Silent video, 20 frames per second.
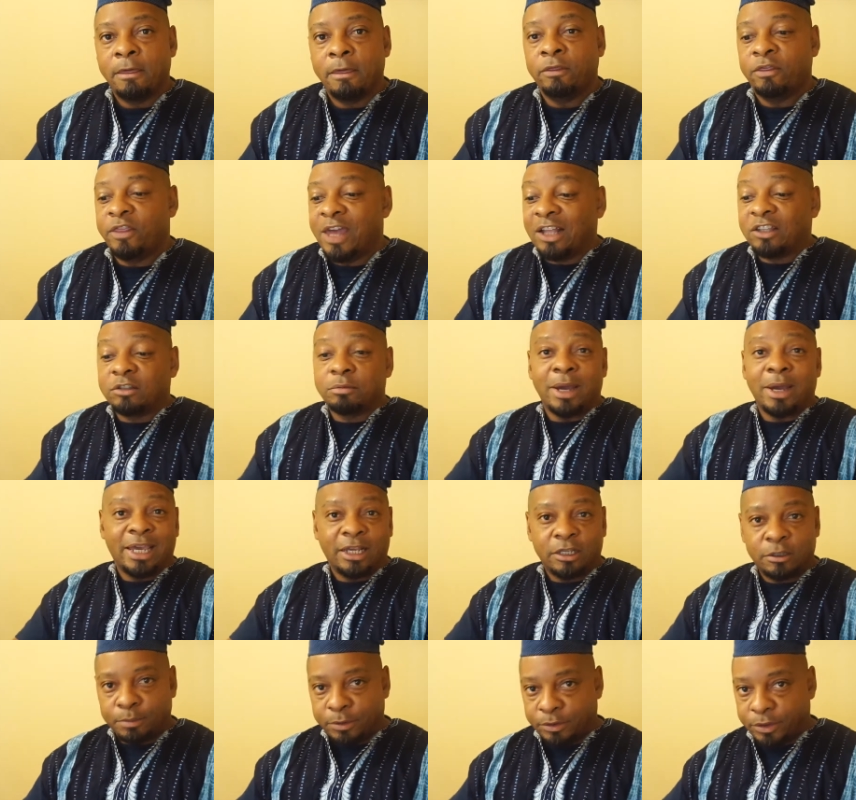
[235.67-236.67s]
That's my
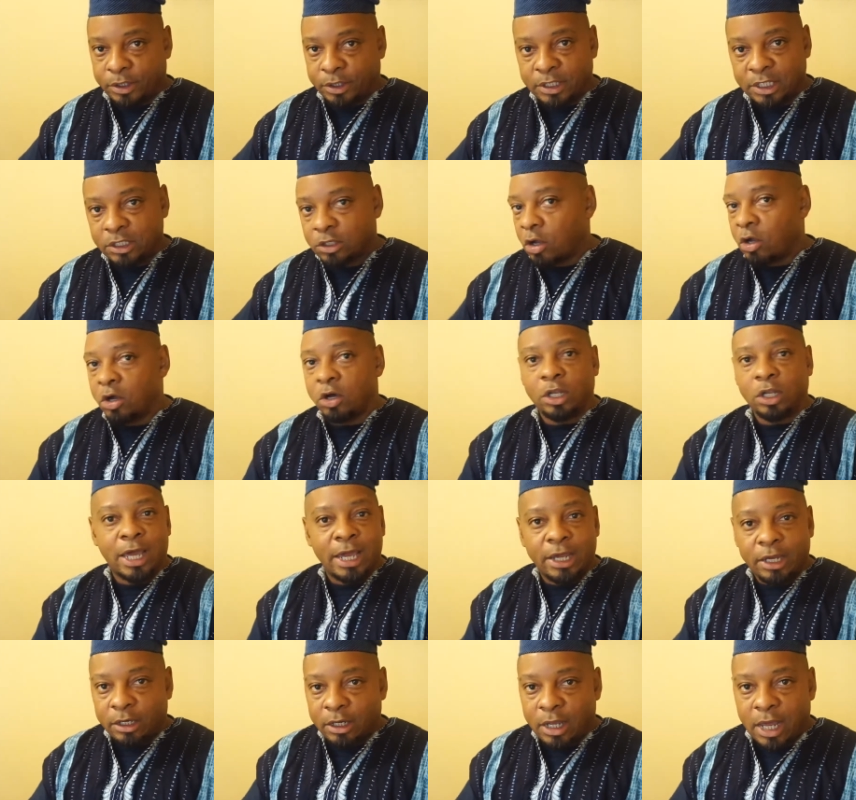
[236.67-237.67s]
experience. That's all
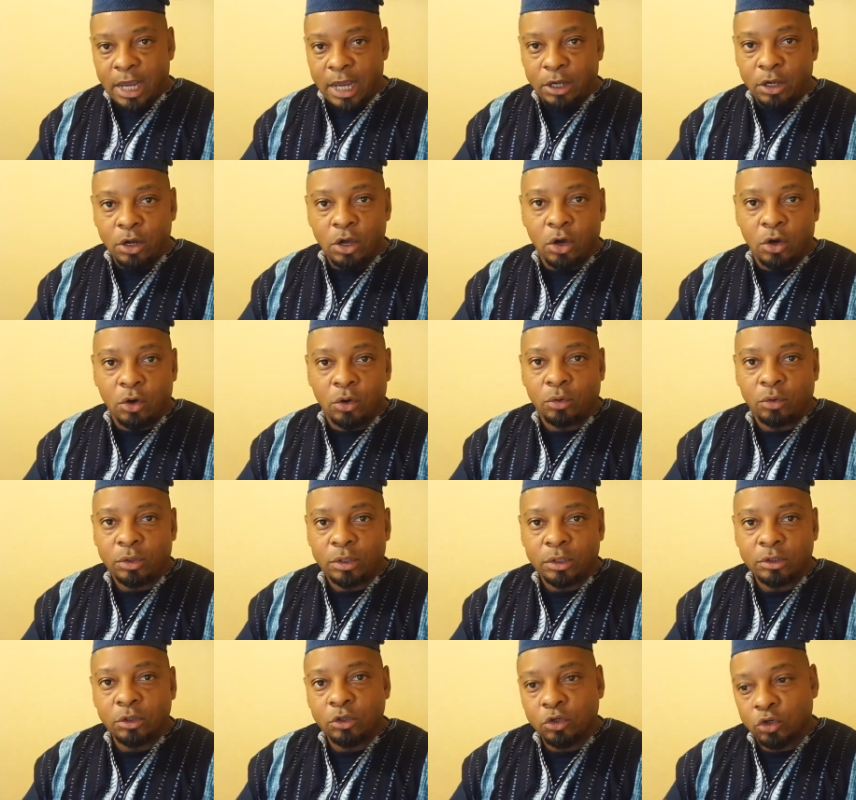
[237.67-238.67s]
I I know
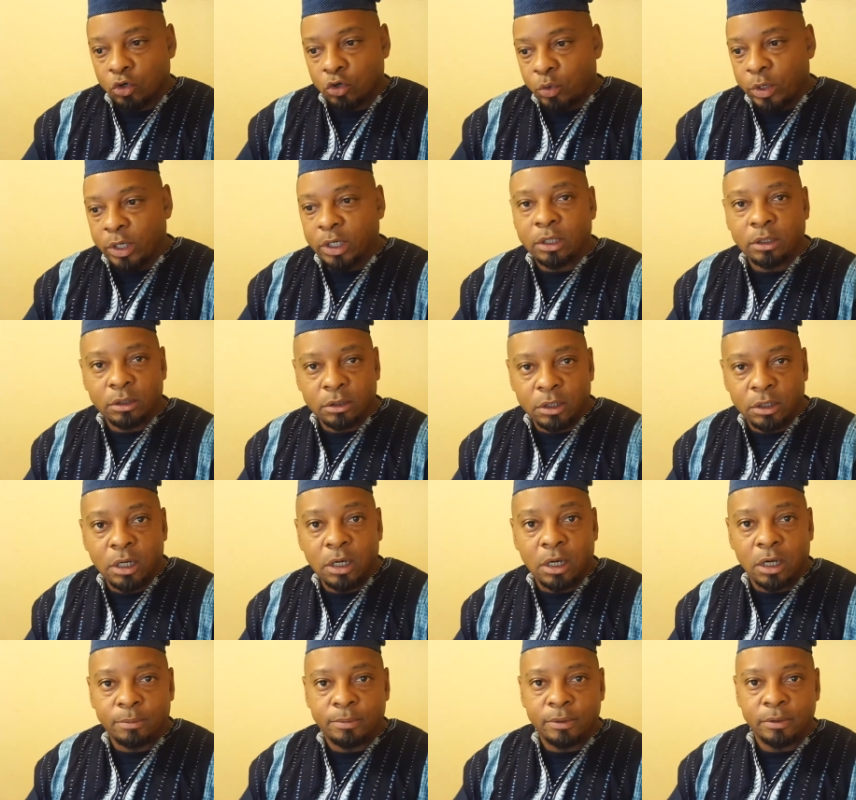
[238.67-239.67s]
growing
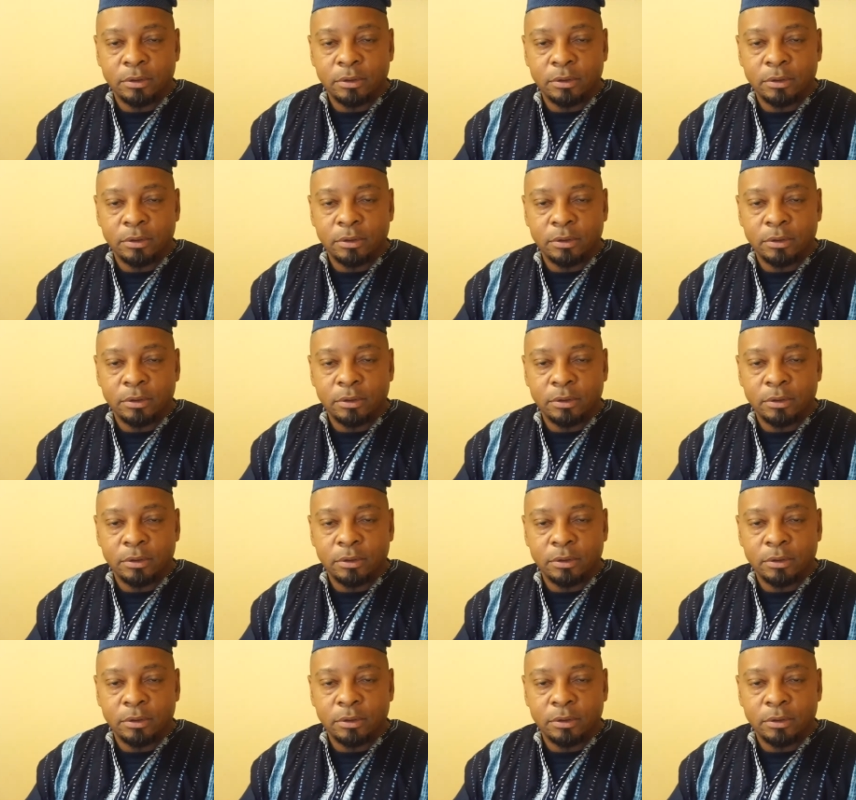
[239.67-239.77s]
up,